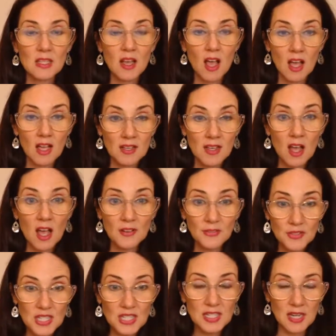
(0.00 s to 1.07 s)

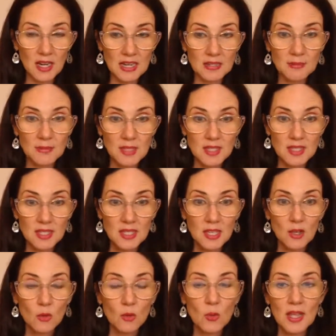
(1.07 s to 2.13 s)
Oftentimes,
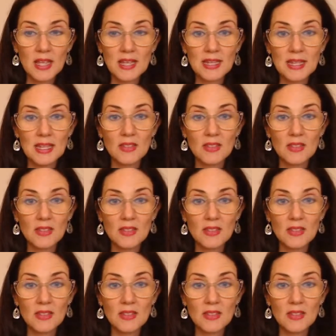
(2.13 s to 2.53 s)
when